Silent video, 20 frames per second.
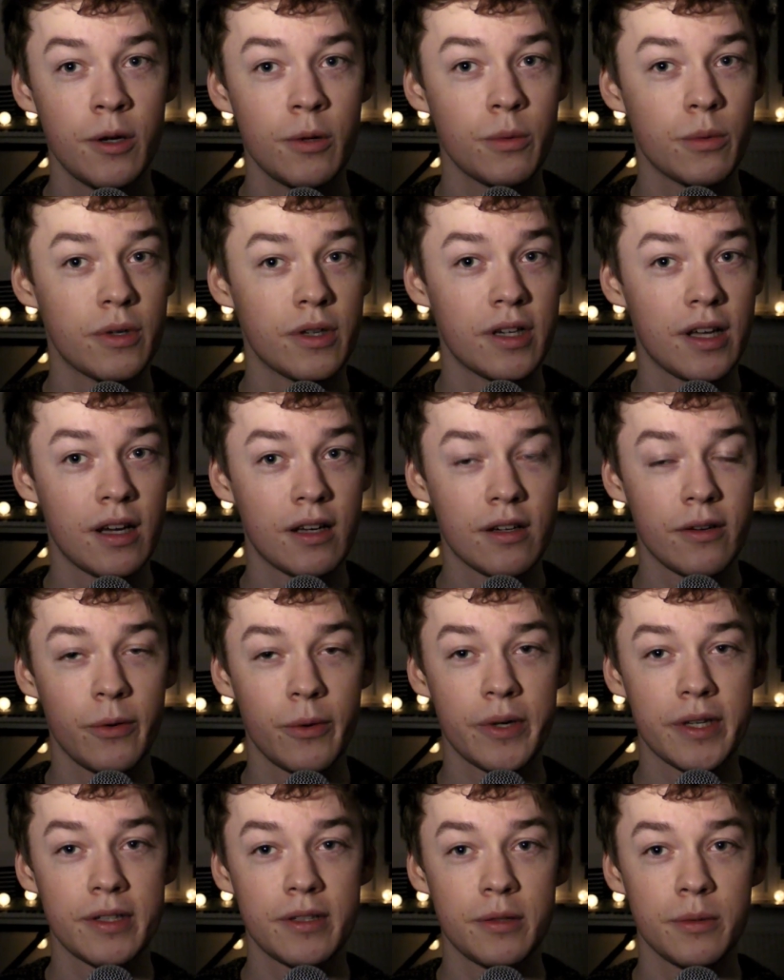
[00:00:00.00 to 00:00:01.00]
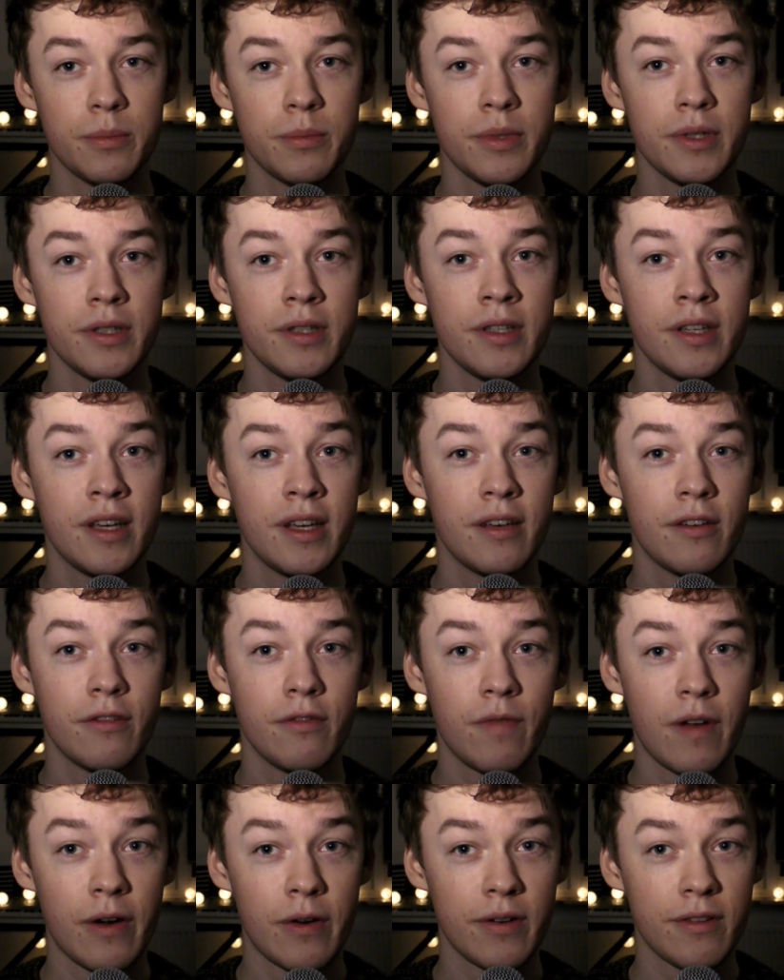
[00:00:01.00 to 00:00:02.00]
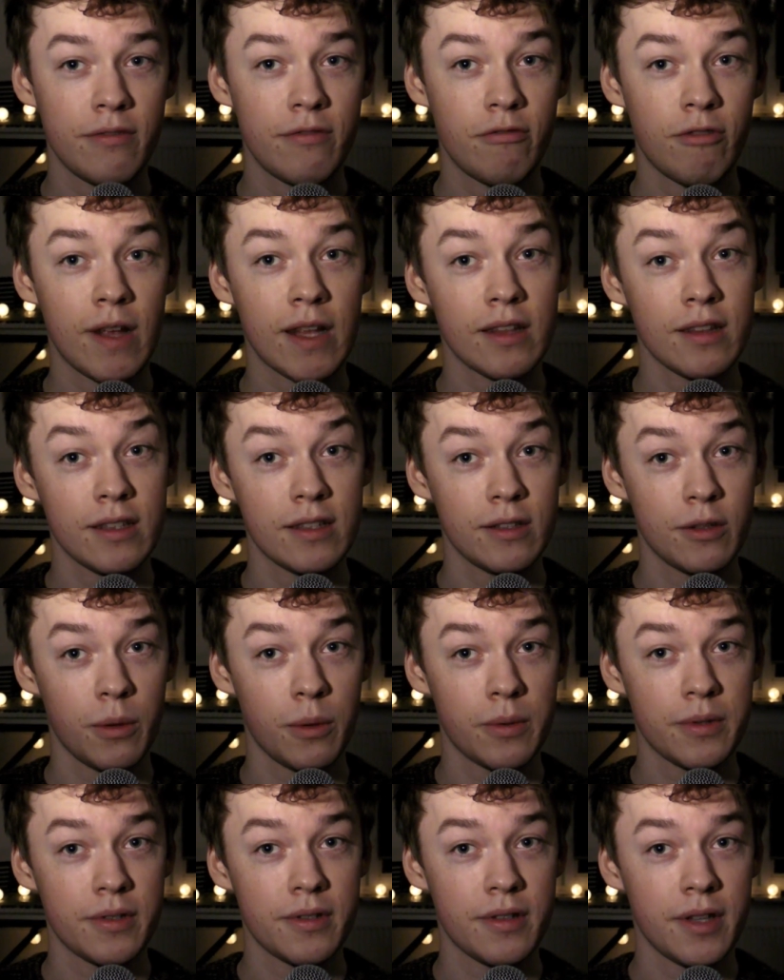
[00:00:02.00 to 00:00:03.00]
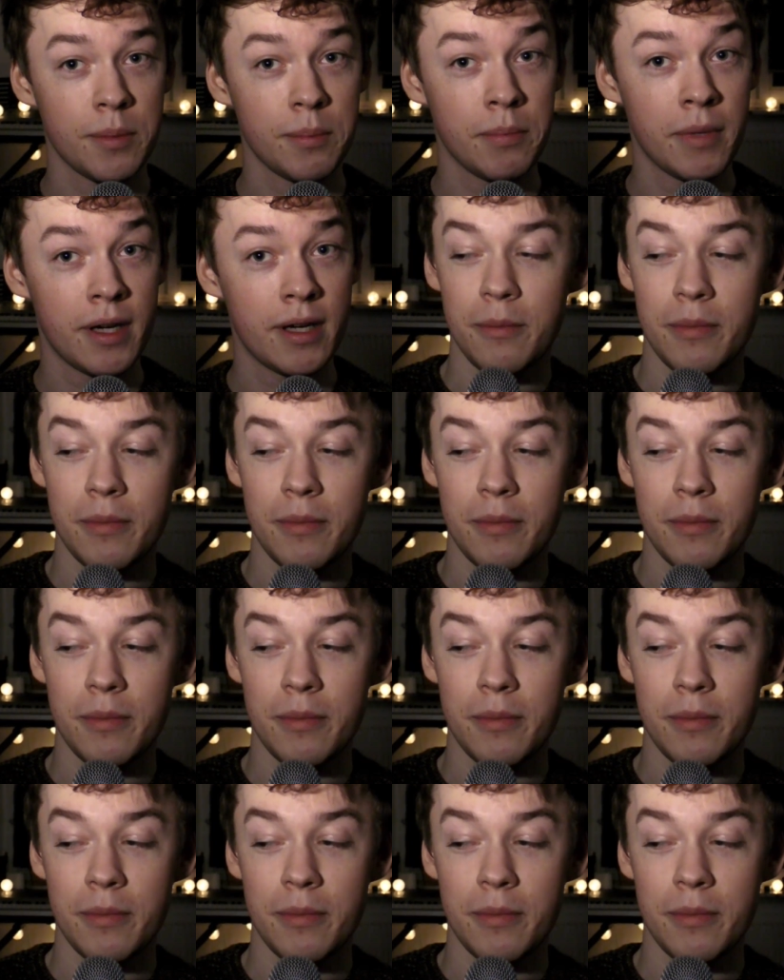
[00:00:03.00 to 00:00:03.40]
were not going to be very friendly towards them.